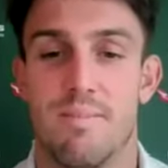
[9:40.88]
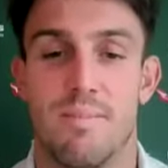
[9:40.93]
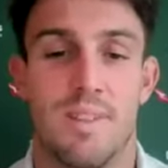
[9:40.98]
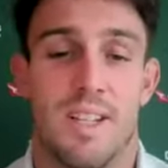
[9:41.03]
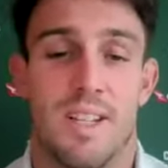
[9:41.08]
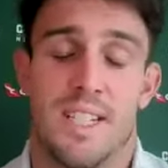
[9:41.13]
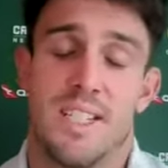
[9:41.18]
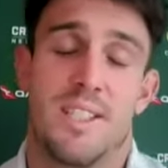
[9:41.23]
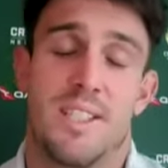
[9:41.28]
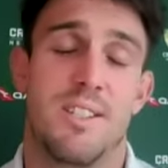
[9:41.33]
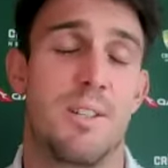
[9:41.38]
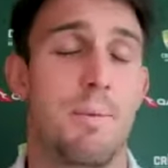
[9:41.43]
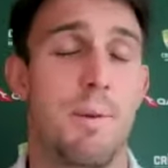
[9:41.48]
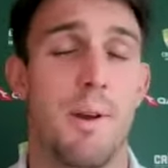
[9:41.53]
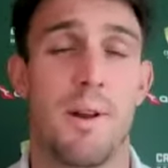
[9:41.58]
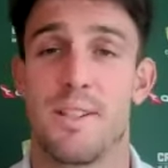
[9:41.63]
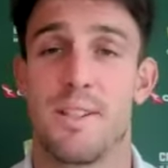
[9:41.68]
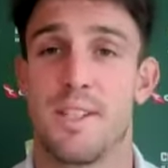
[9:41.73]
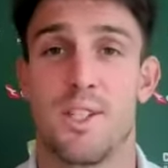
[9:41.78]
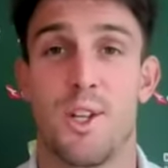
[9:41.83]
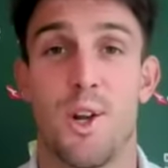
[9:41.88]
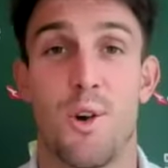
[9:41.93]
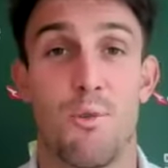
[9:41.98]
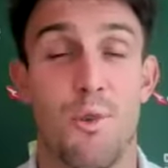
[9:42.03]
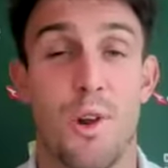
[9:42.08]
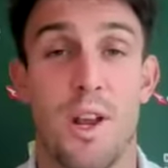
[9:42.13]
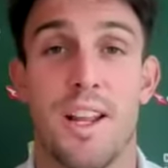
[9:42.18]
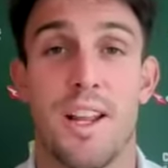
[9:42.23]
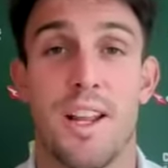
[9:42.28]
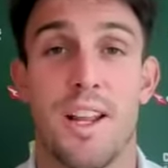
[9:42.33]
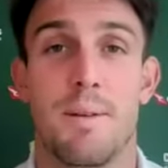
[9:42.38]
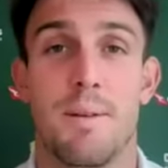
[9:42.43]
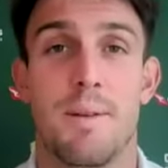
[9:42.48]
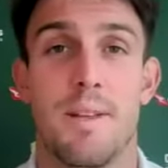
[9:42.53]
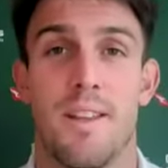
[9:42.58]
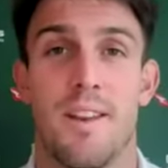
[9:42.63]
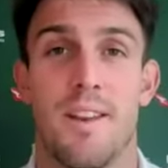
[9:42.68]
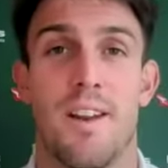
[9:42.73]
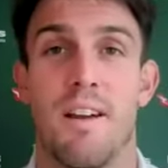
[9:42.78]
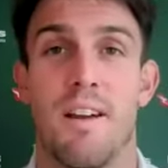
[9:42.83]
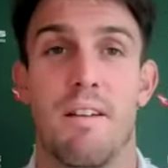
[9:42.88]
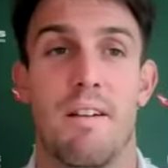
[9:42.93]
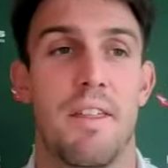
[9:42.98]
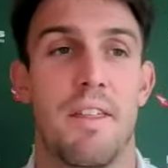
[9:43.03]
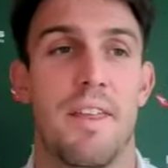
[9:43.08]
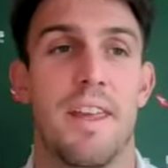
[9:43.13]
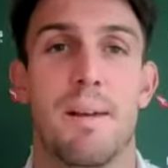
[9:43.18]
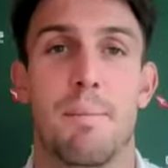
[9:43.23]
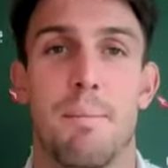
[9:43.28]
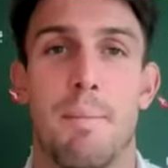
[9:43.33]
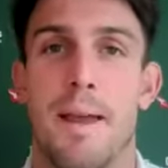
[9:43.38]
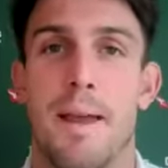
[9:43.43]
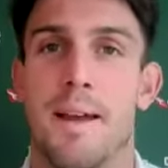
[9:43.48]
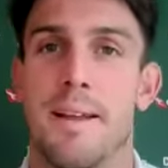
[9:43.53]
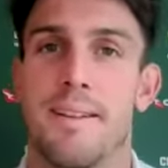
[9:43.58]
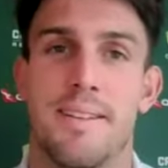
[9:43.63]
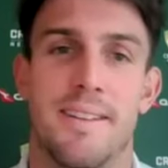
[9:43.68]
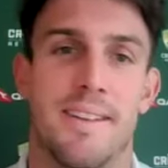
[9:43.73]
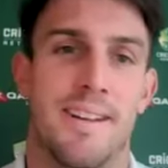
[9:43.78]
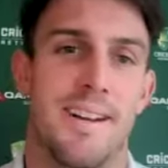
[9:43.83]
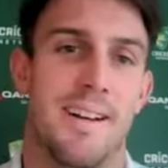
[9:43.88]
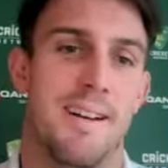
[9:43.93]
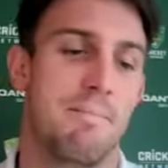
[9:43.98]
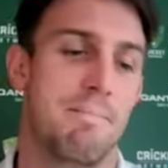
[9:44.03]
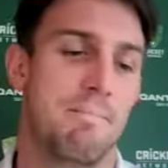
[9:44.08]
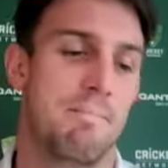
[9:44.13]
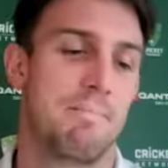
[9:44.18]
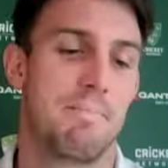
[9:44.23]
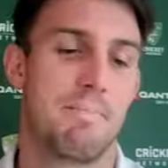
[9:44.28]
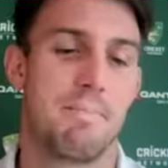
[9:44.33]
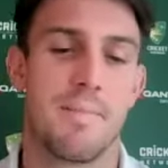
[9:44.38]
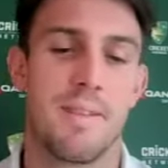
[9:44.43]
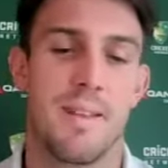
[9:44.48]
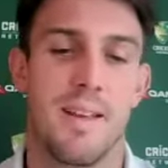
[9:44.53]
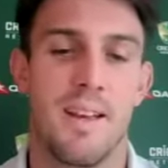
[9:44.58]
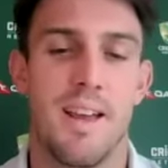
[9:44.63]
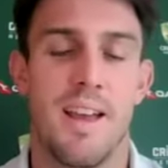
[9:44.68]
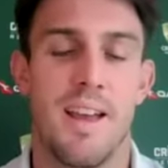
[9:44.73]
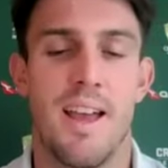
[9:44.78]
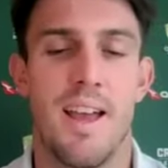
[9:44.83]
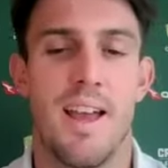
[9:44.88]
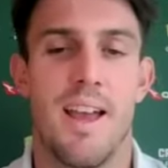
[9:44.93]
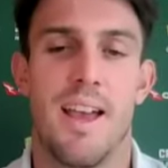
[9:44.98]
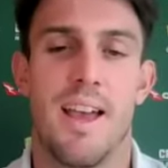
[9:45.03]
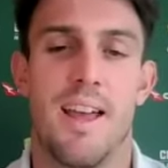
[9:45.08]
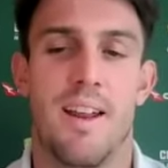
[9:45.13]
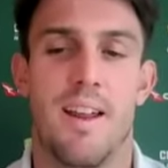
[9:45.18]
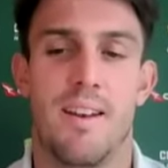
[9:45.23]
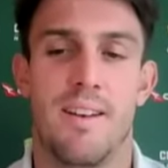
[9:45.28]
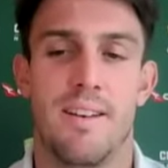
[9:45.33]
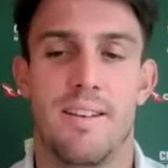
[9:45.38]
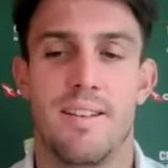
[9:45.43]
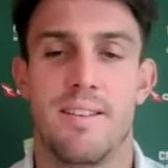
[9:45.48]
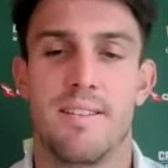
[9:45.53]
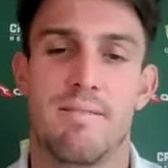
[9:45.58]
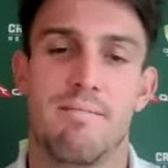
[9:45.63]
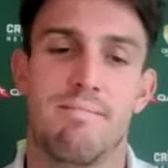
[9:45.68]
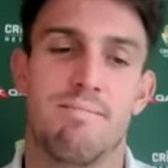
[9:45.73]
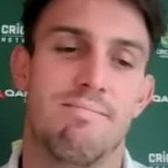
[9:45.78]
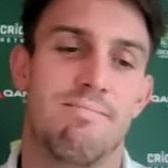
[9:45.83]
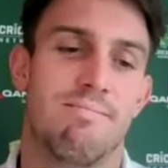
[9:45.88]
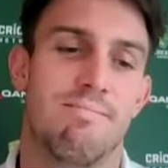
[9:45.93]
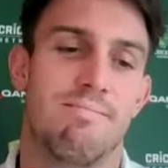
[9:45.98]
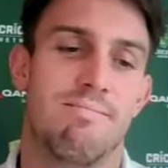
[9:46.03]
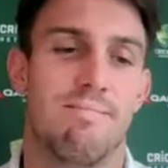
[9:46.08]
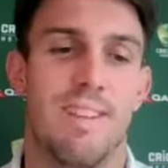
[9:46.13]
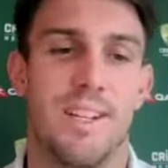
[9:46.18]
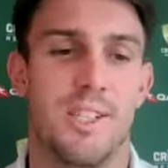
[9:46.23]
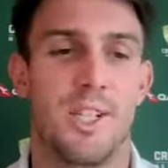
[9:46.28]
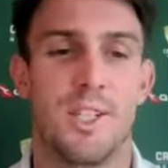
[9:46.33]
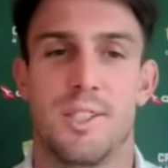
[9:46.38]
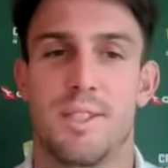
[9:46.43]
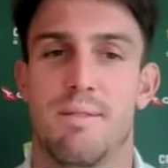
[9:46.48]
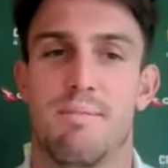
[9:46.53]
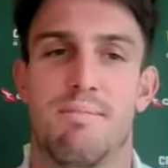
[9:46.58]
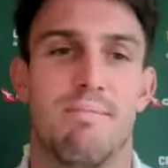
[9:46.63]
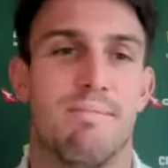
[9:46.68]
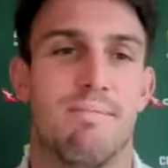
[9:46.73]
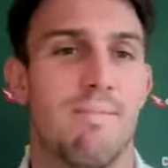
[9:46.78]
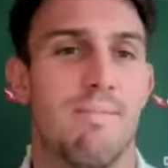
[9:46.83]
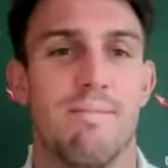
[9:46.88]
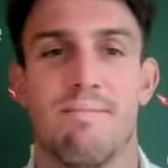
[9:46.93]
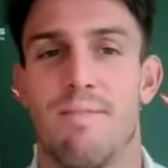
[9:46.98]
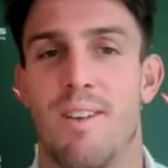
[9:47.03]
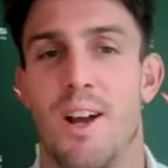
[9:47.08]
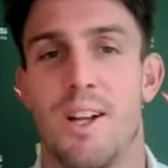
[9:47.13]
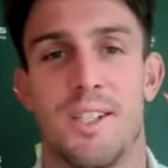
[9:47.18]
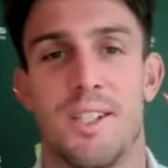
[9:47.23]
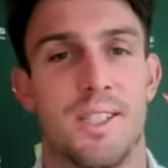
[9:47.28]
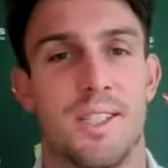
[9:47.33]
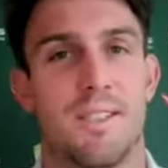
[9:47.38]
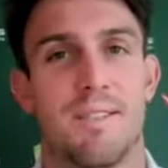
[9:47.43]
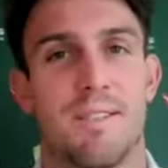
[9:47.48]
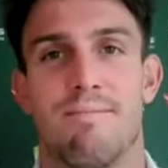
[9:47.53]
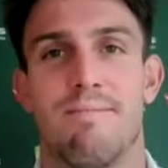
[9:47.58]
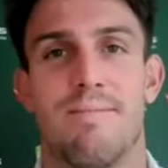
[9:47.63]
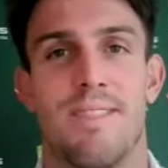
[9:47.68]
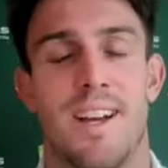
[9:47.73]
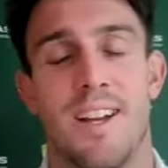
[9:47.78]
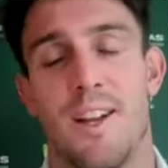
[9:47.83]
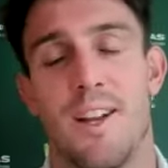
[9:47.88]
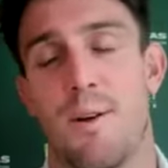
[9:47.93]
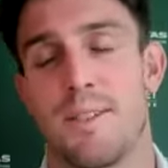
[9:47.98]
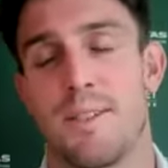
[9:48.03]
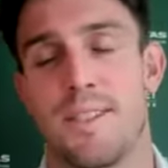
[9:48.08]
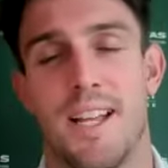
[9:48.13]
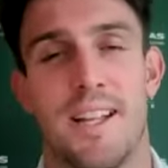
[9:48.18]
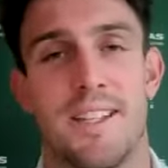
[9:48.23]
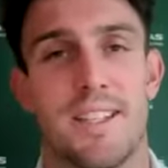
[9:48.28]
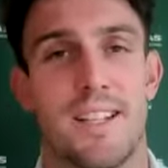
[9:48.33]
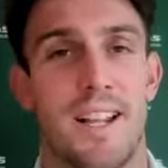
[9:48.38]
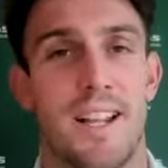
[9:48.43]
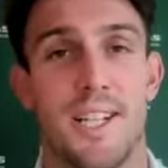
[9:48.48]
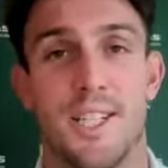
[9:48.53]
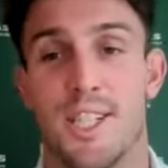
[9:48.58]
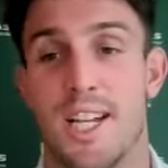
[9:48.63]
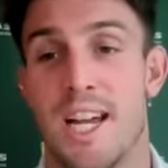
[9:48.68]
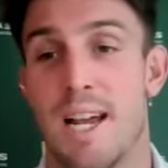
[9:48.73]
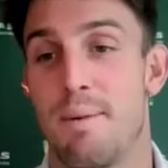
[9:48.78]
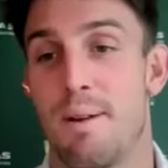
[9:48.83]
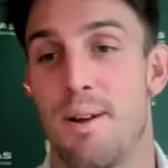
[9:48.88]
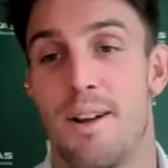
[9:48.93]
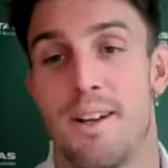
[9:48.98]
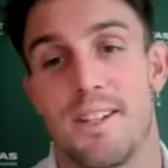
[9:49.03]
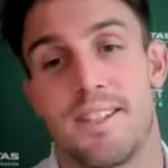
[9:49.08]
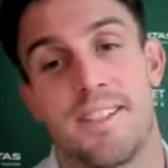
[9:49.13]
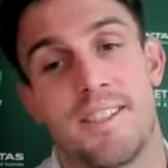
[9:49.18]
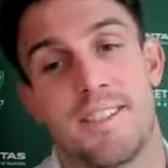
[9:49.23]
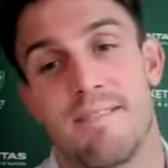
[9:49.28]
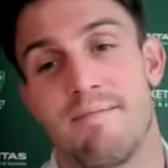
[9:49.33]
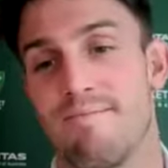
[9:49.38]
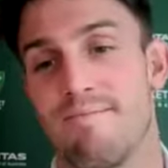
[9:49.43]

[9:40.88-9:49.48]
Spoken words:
it's, to be honest, it's not really something that I think about. And it's just, I know it sounds cliche, but I know that